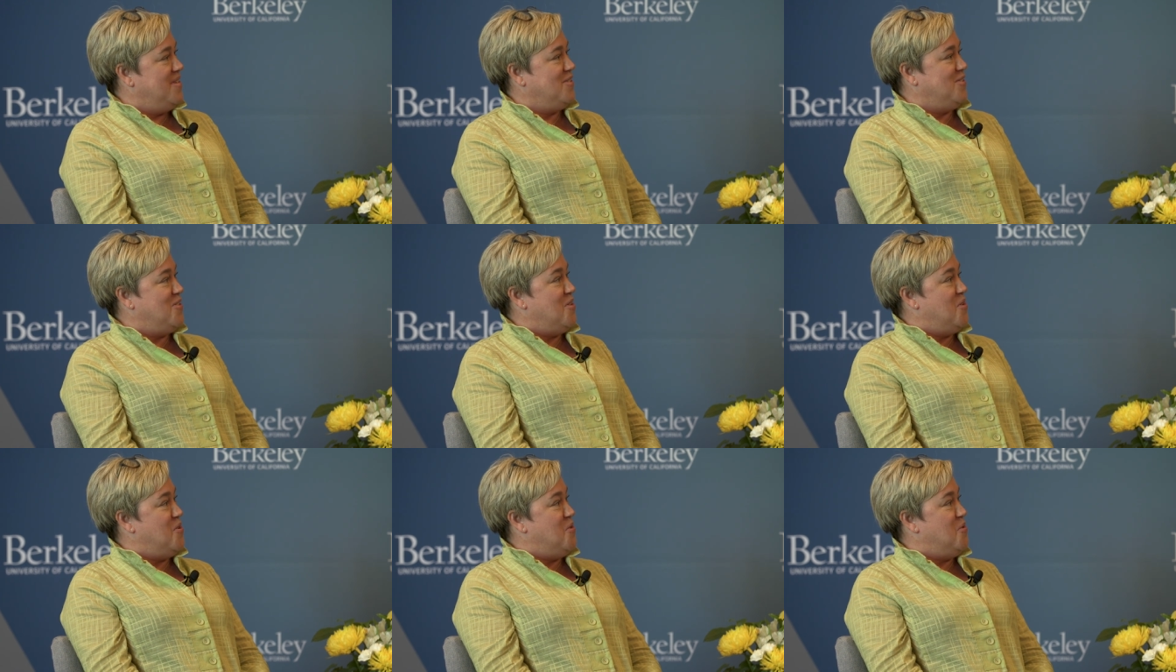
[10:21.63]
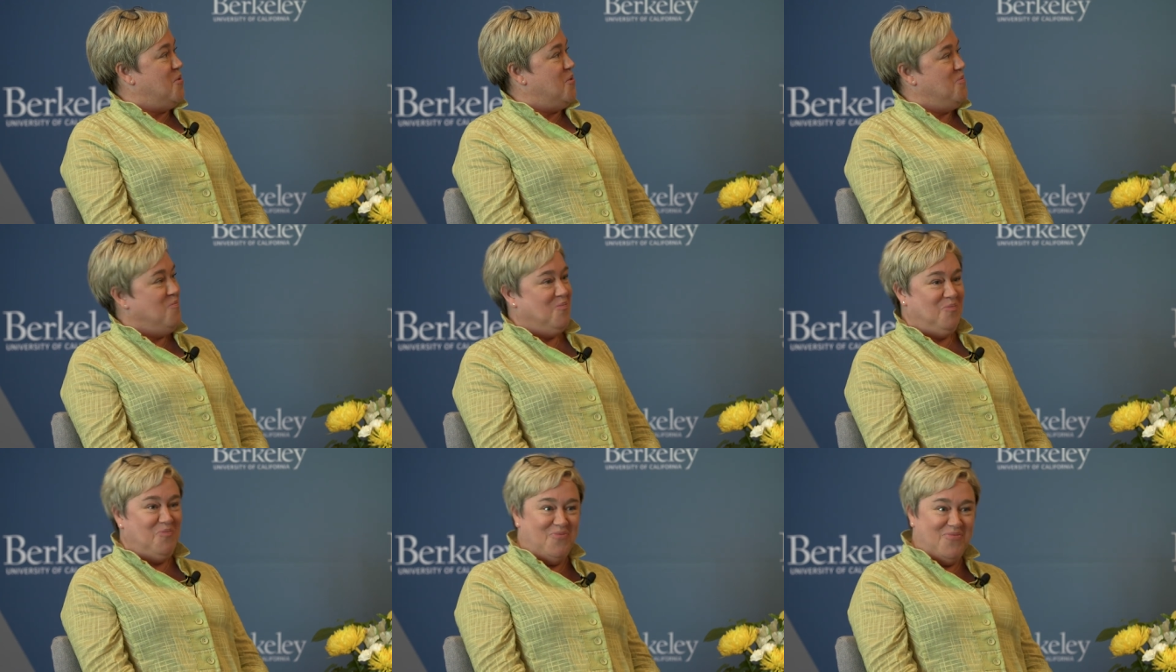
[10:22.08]

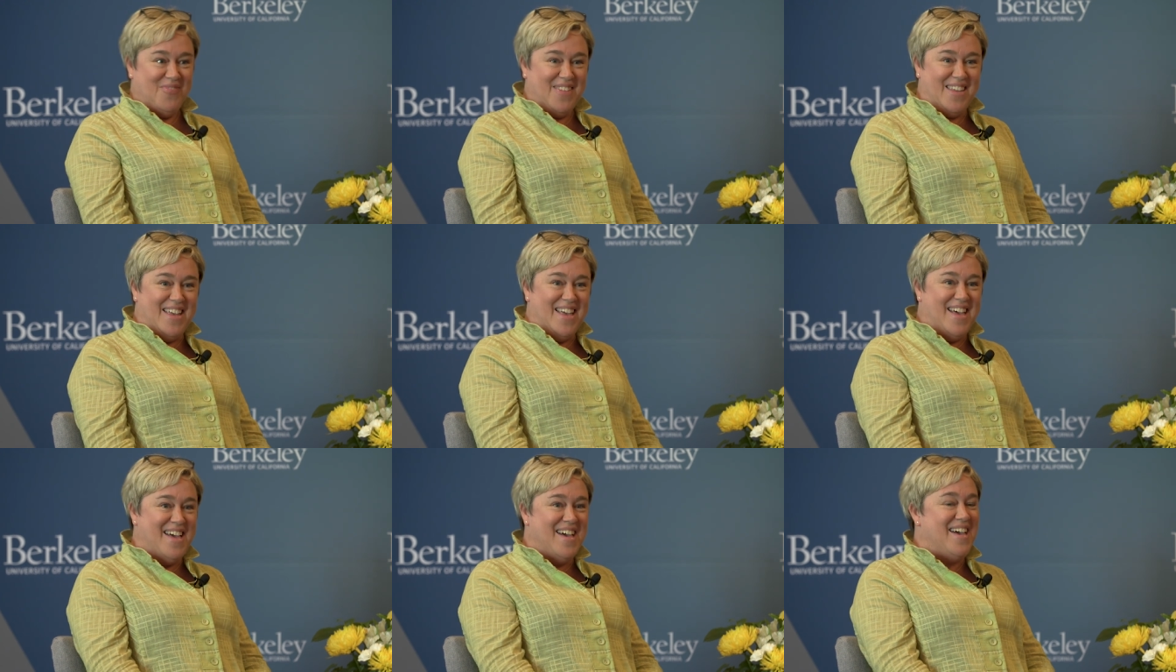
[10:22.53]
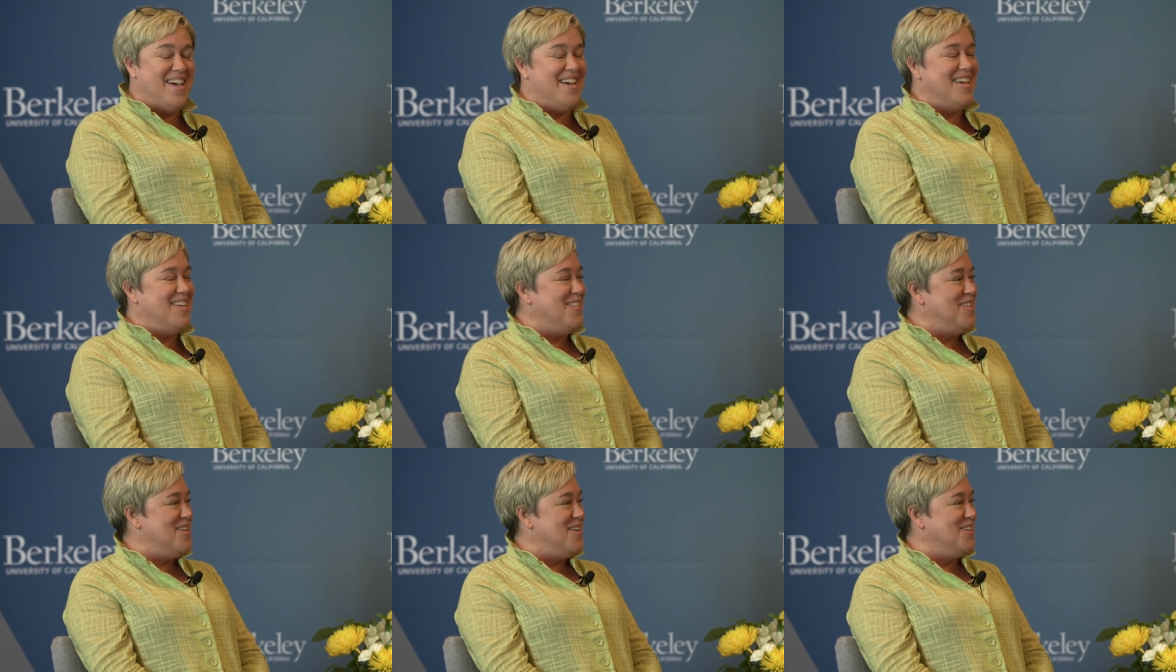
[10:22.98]
So,
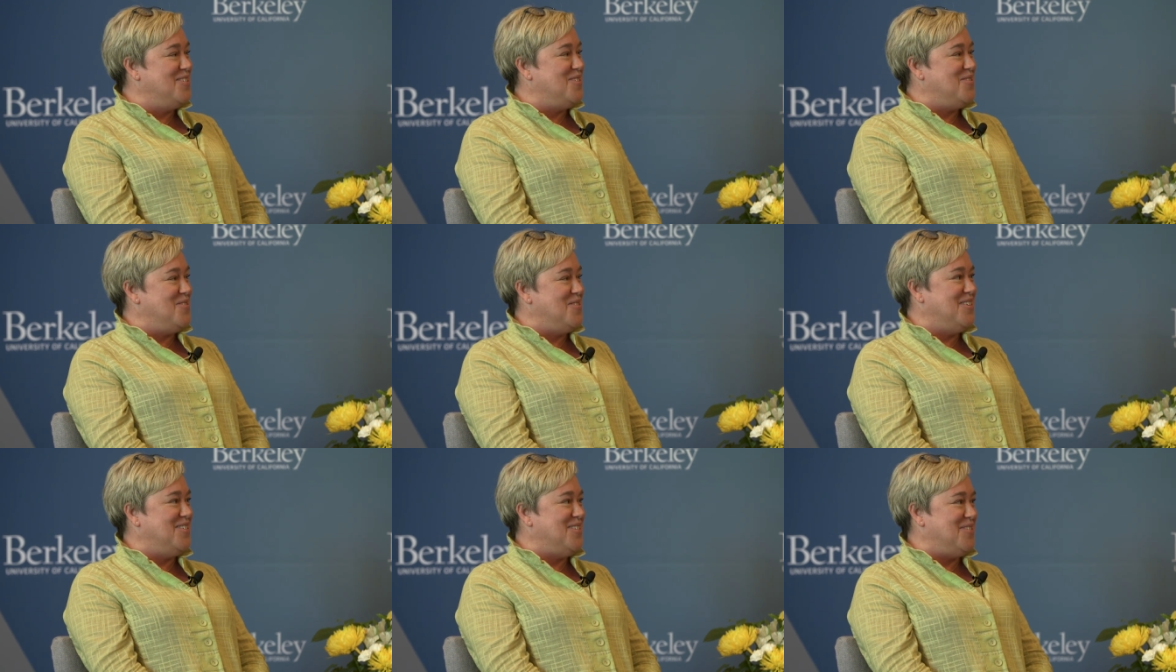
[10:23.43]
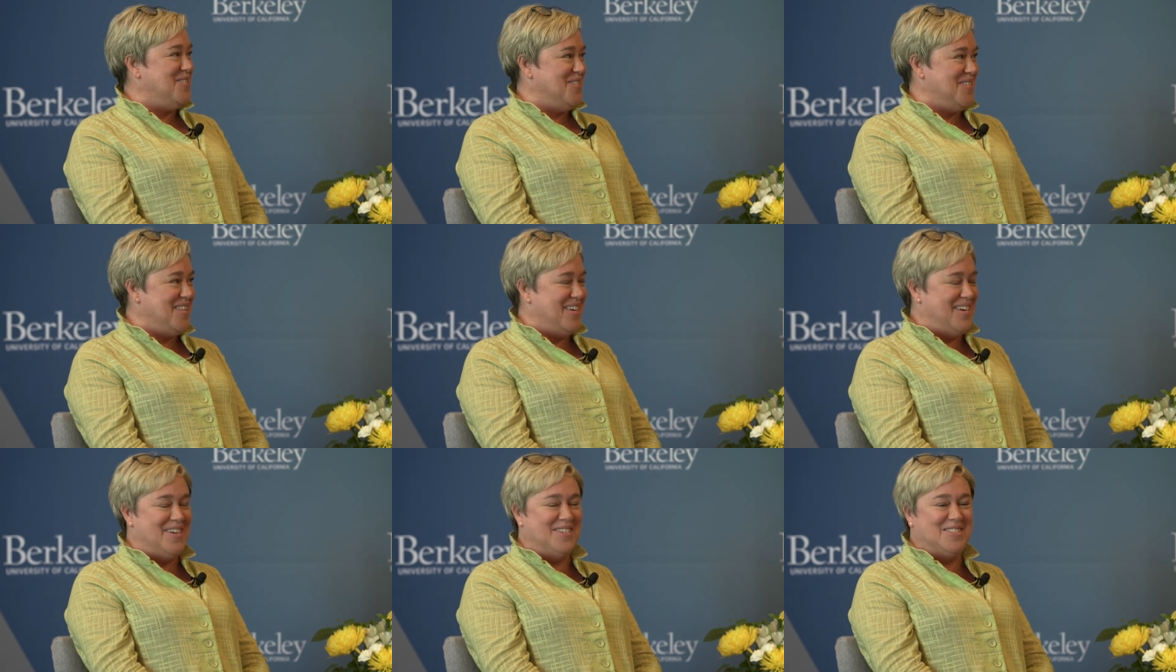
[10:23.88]
uh, long story
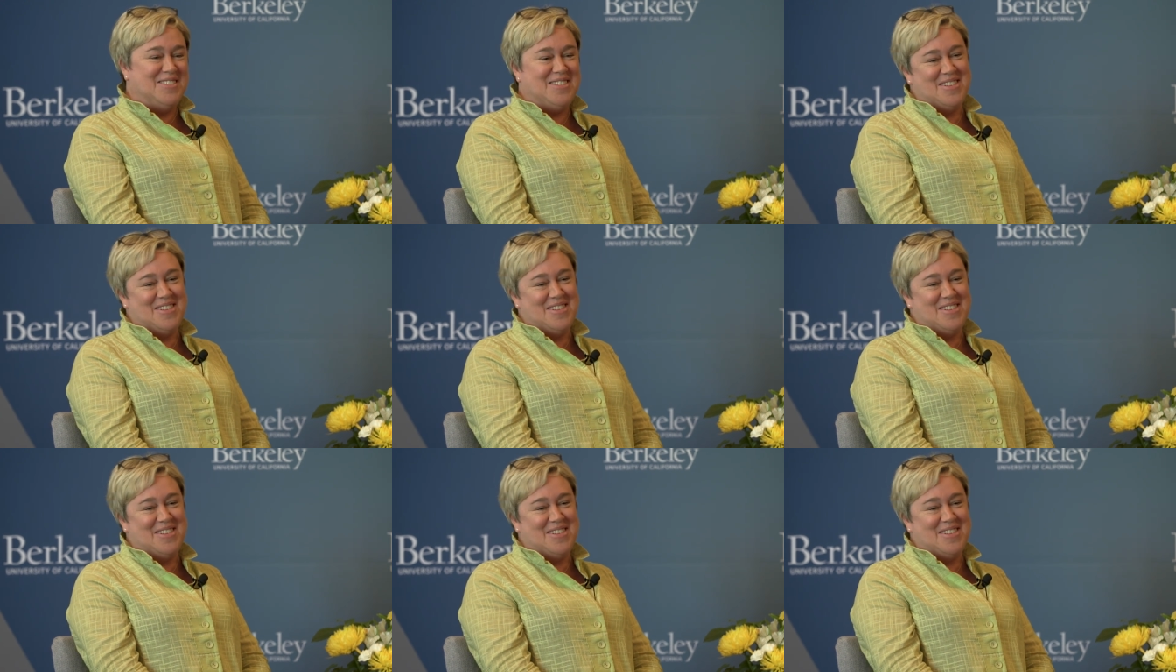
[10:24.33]
short, there.